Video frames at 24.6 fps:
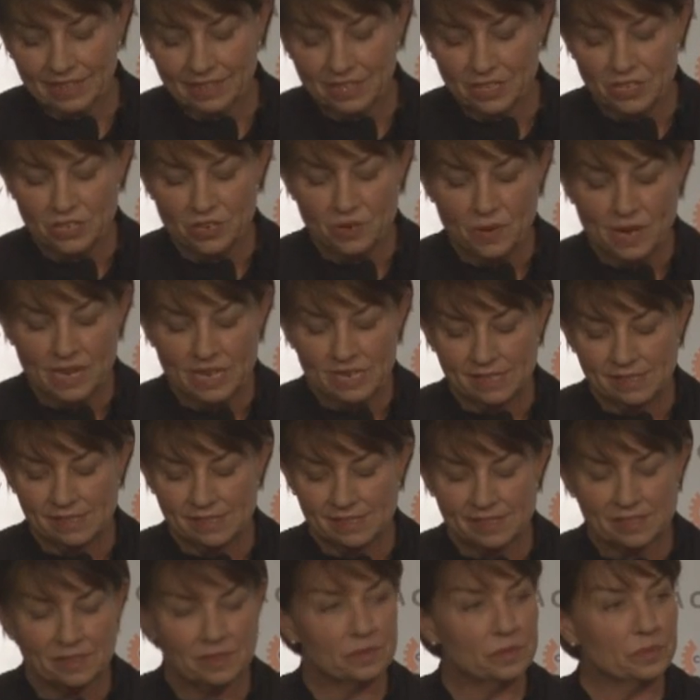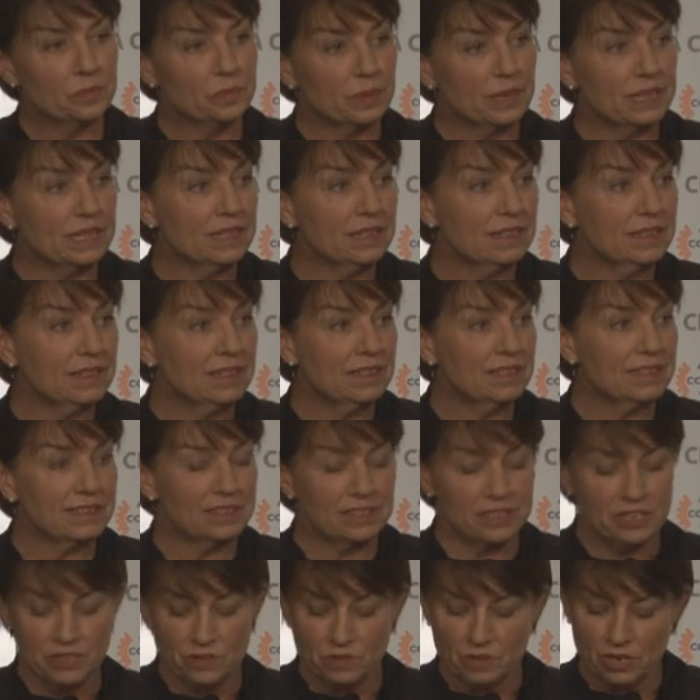The US, Britain,
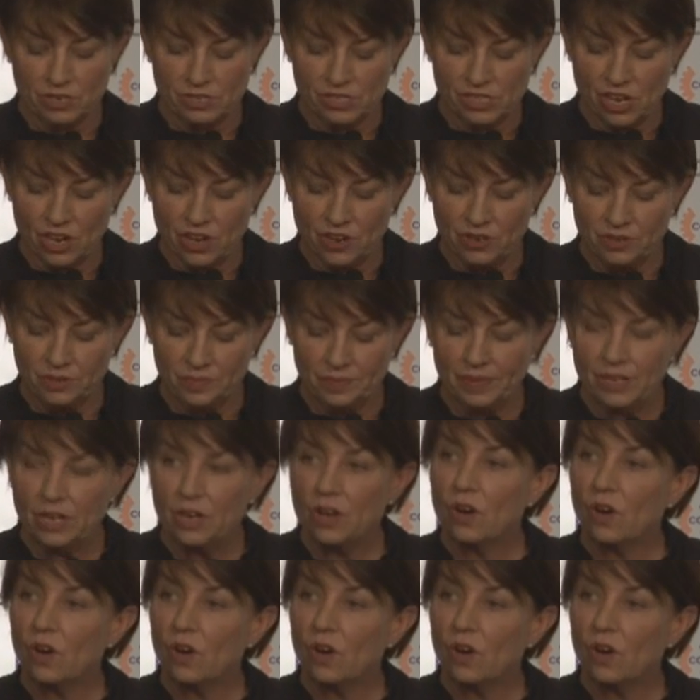the Eurozone,